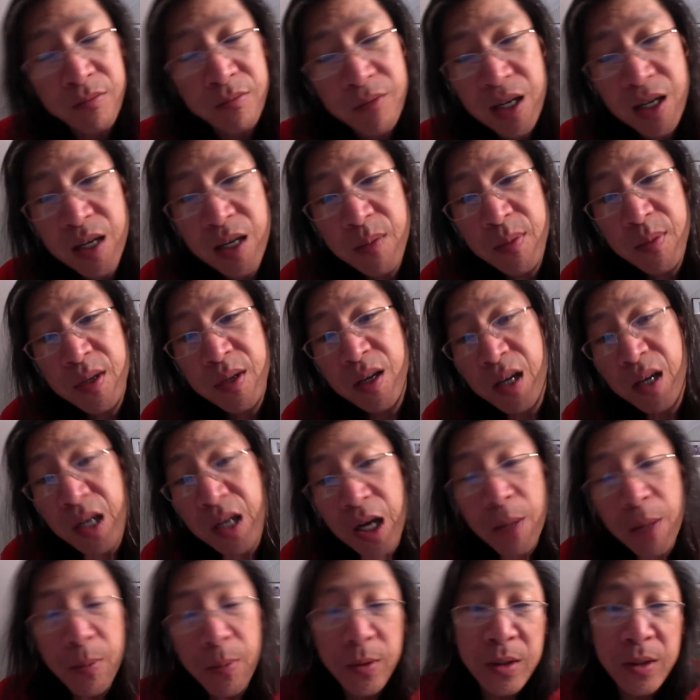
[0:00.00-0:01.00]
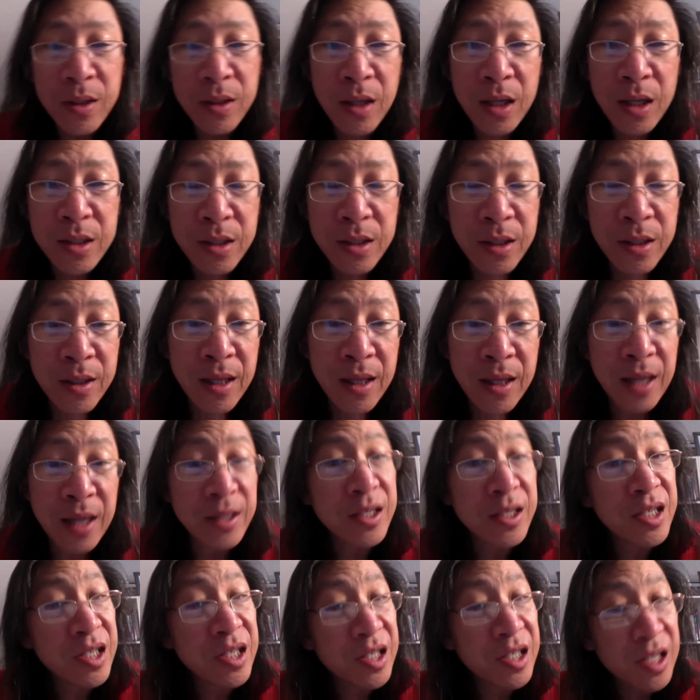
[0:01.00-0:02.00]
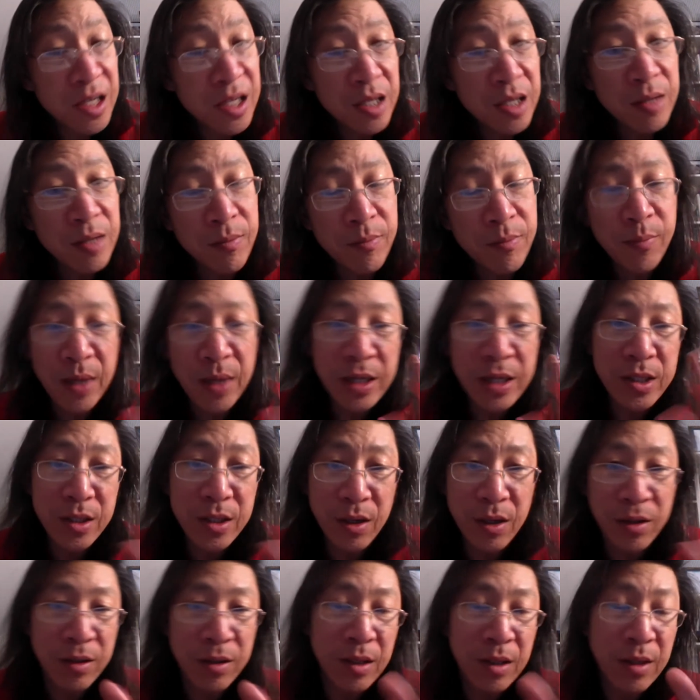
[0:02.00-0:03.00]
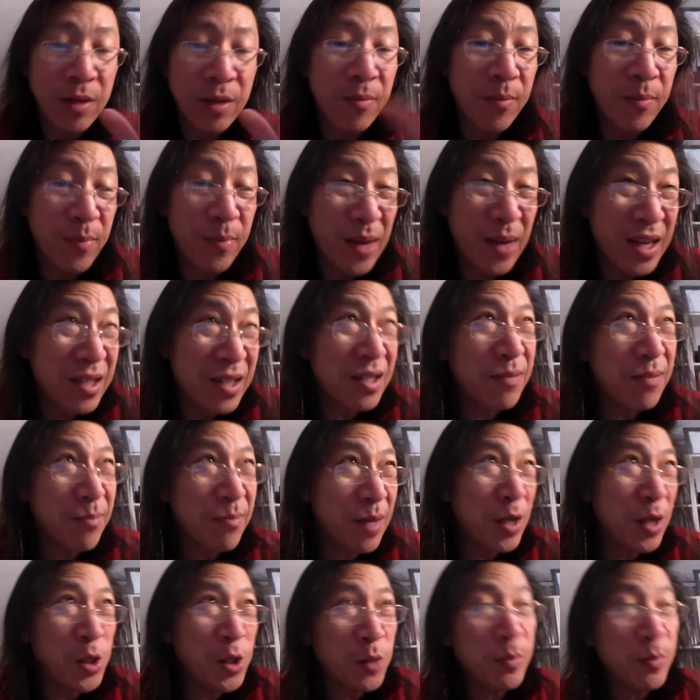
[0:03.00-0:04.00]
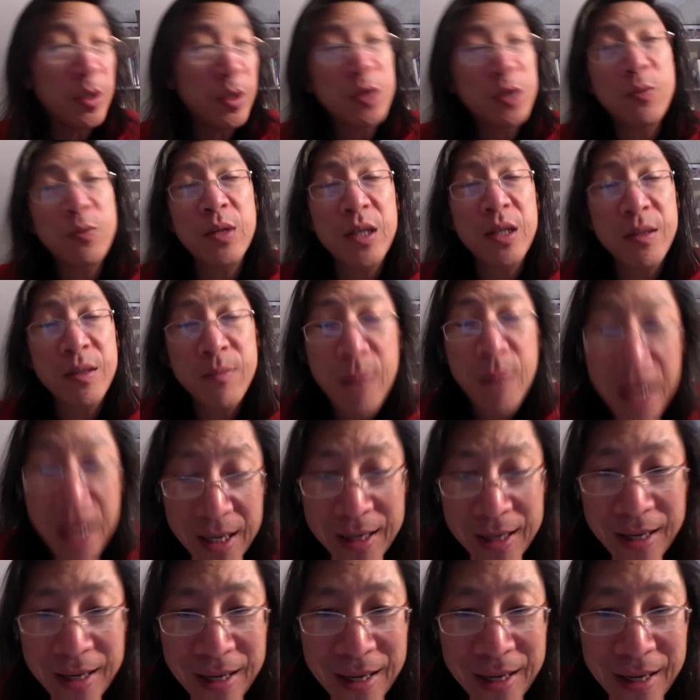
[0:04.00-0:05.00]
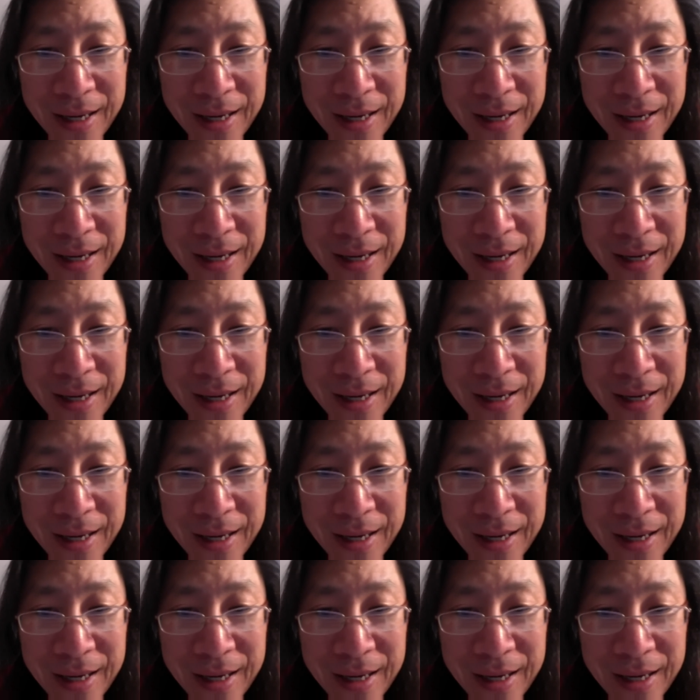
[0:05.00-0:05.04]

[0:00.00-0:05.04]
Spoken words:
maybe a couple dozen that seem, based on the best measurements we can make,